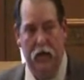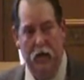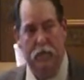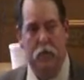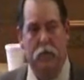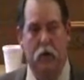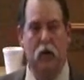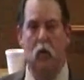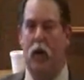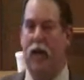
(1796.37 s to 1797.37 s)
if you
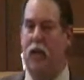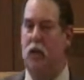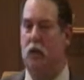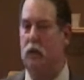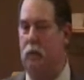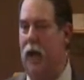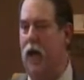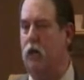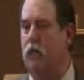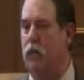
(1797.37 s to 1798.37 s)
put away your
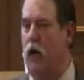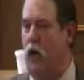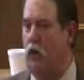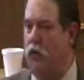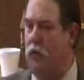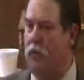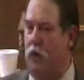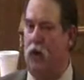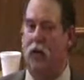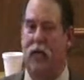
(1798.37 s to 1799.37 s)
spouse for other than
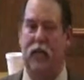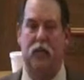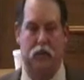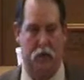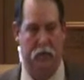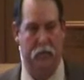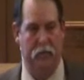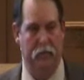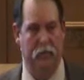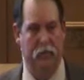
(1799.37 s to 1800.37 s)
fornication,
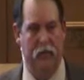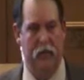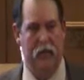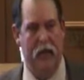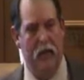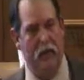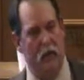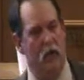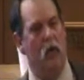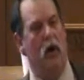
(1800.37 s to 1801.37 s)
and
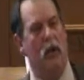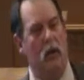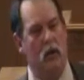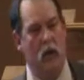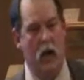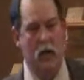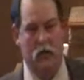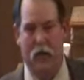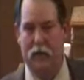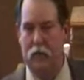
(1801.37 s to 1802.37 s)
then you want to go
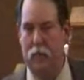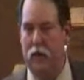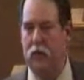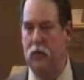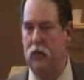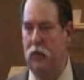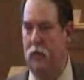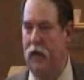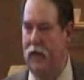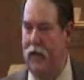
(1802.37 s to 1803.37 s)
contract a marriage with
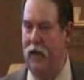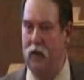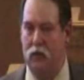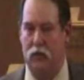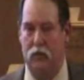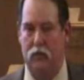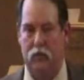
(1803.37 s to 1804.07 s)
somebody else,